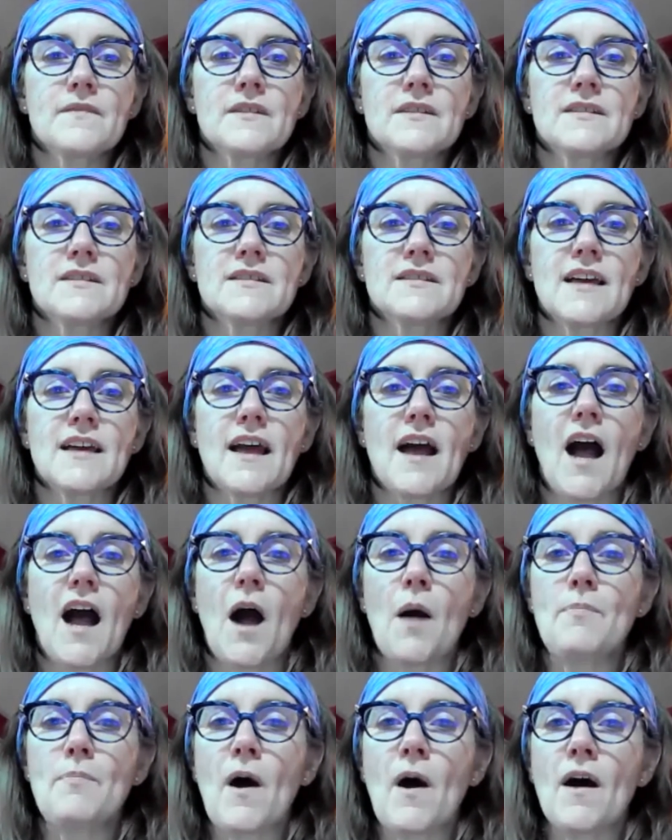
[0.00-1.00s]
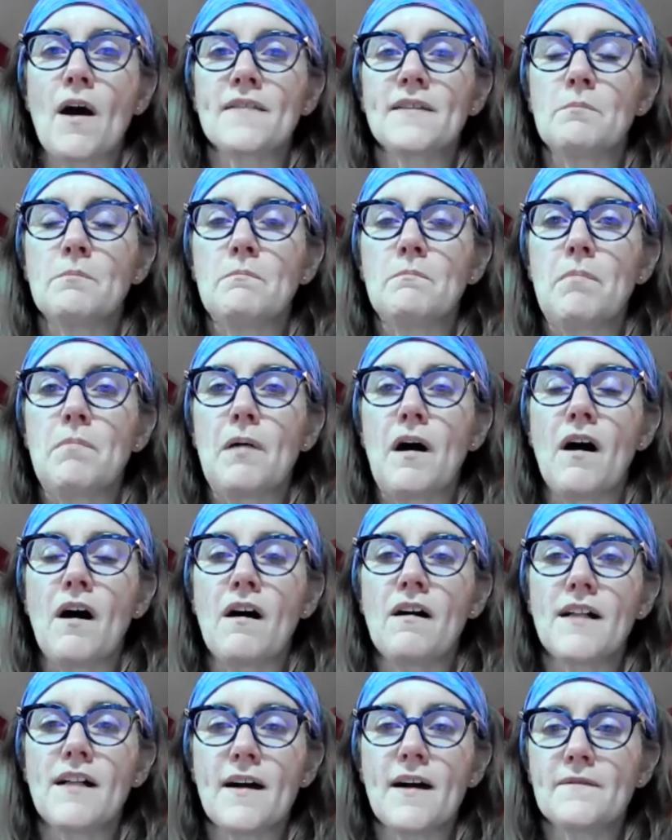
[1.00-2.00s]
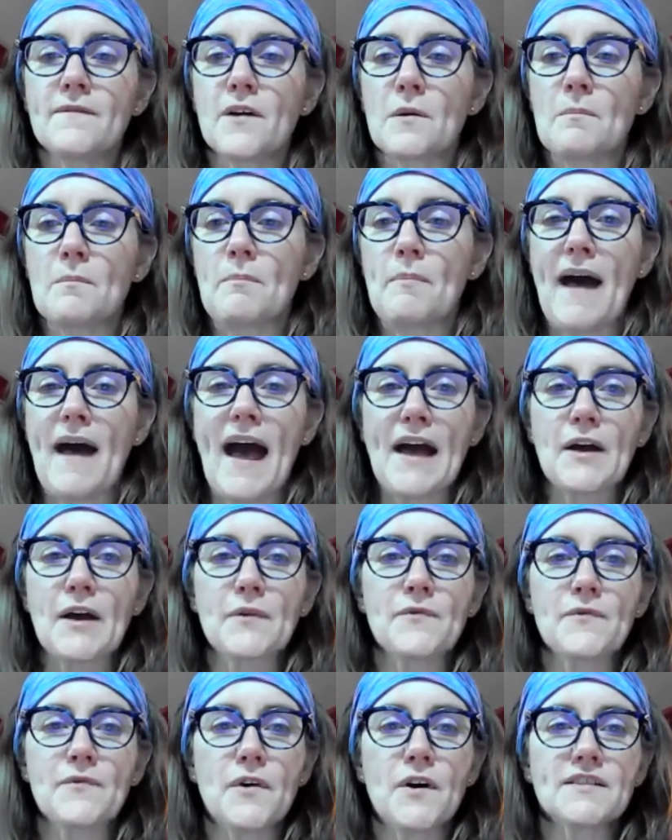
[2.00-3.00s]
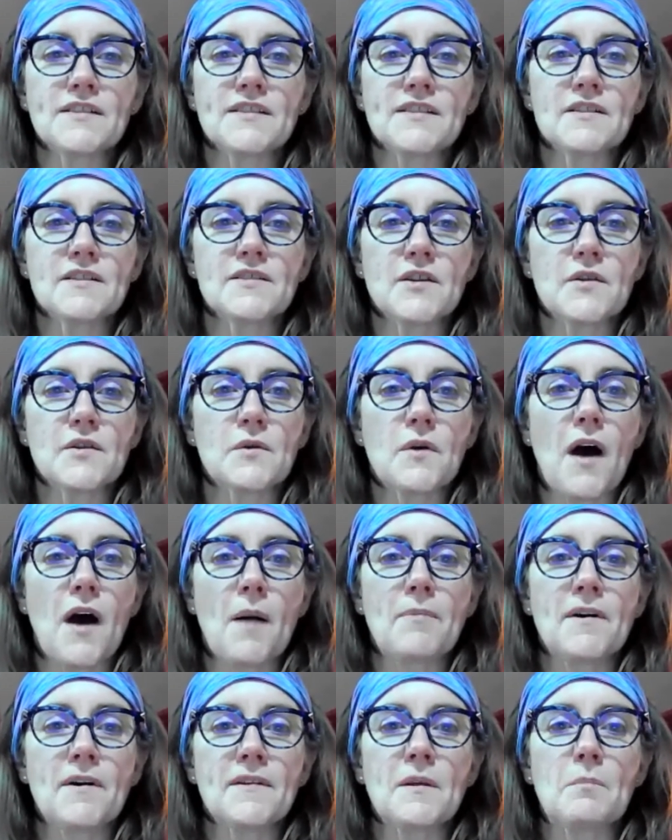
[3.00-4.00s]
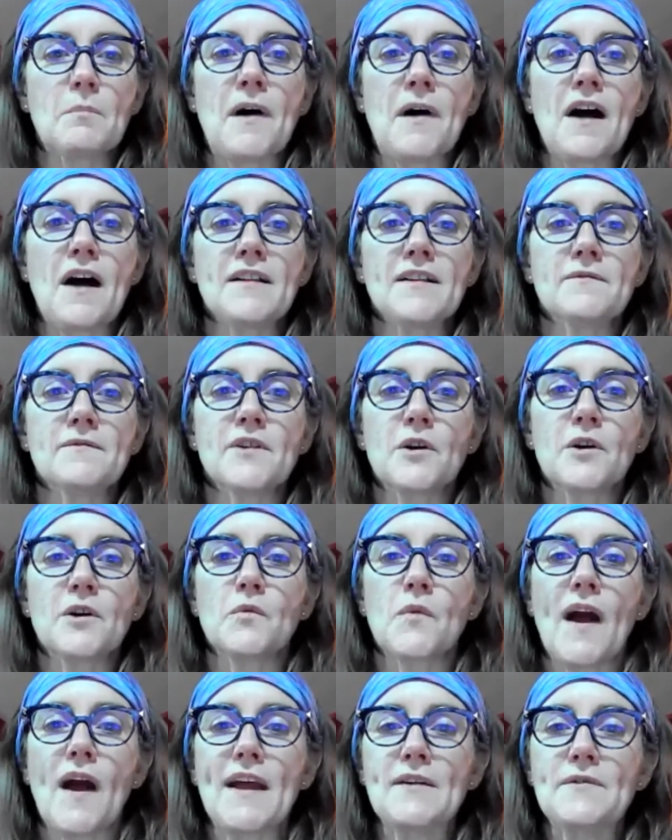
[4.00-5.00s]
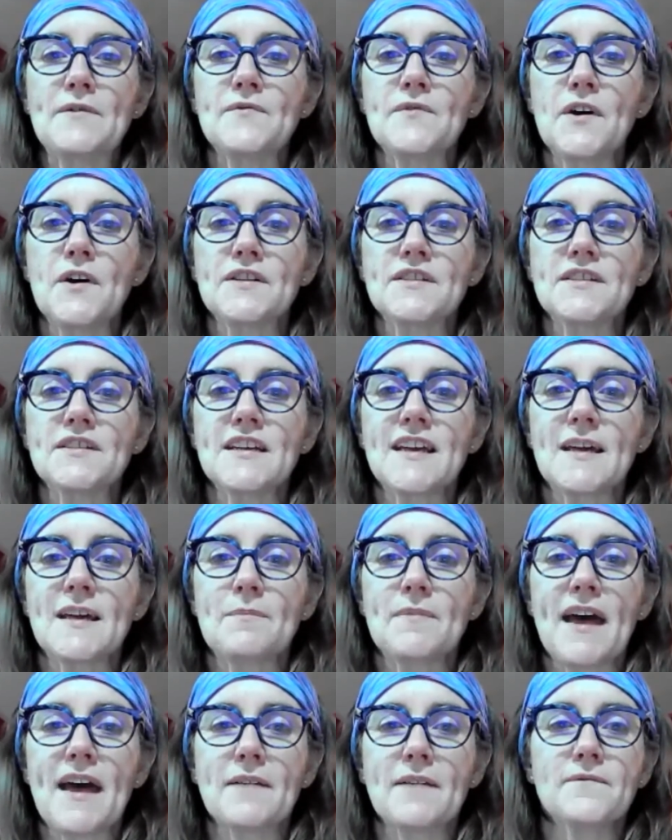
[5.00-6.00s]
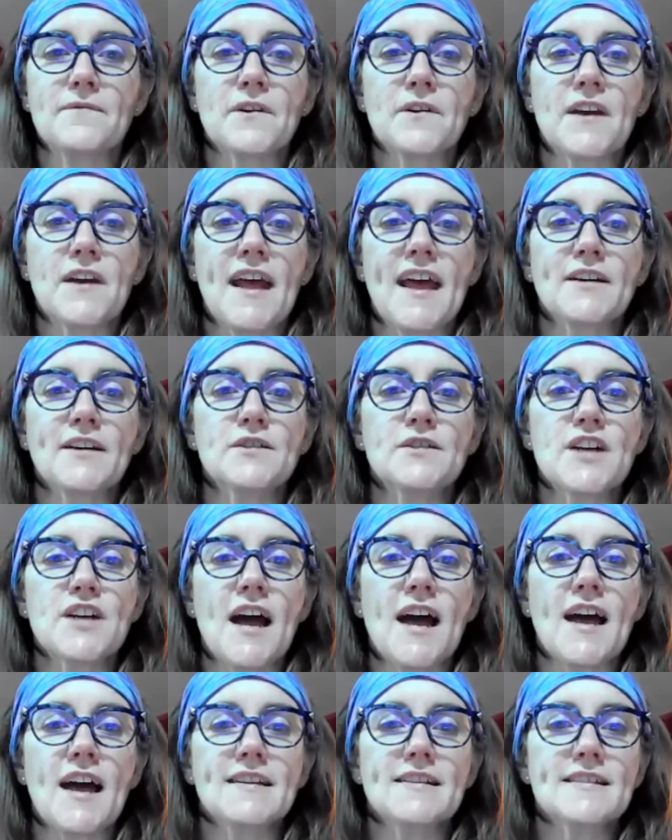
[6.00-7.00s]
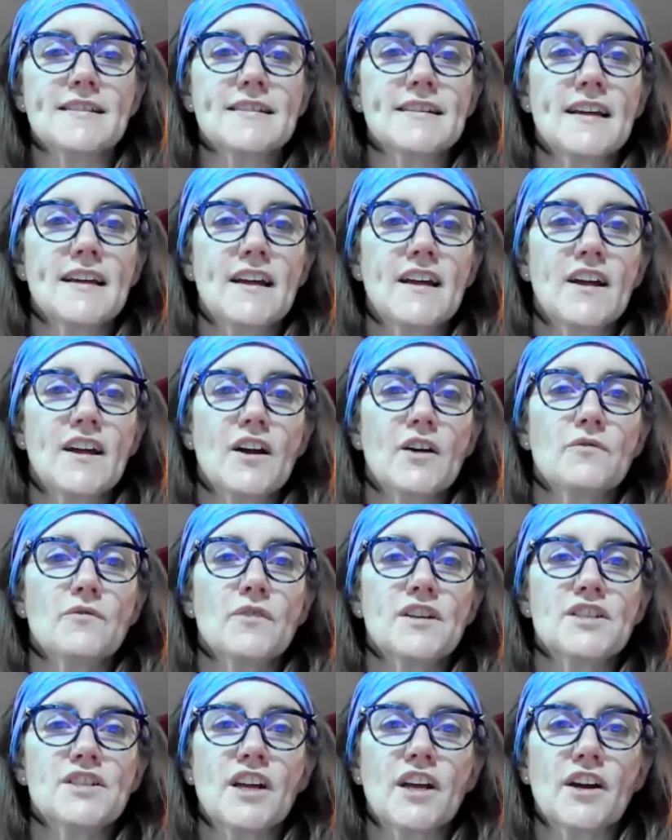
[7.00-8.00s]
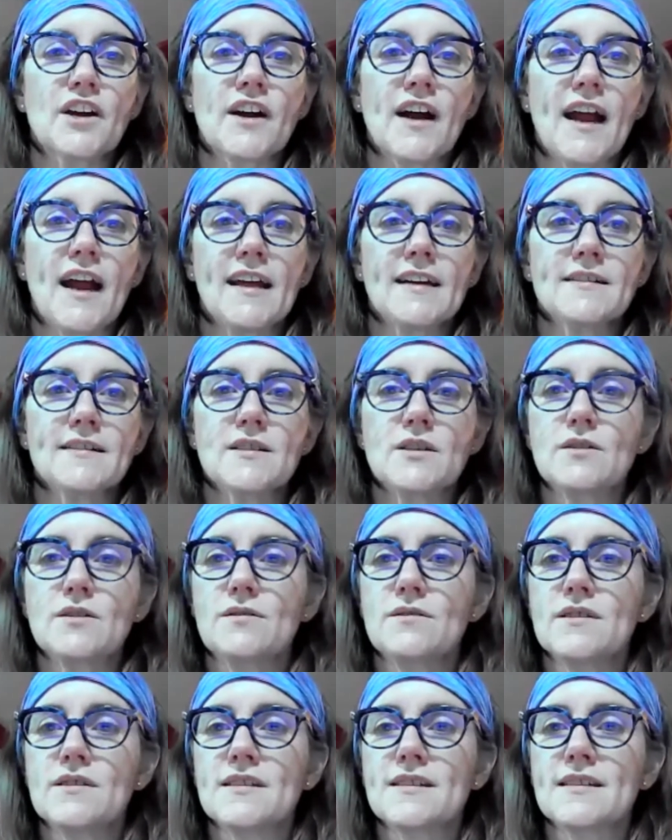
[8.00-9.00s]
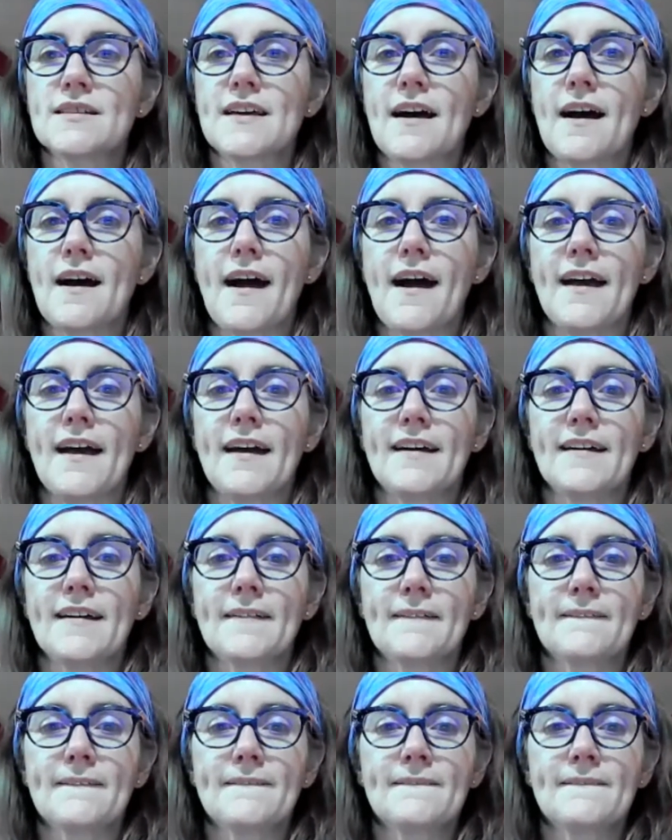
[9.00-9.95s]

Stay up on the ball of your back foot, so up on the ball of your right foot to keep that foot energized, reaching your hands to the sky.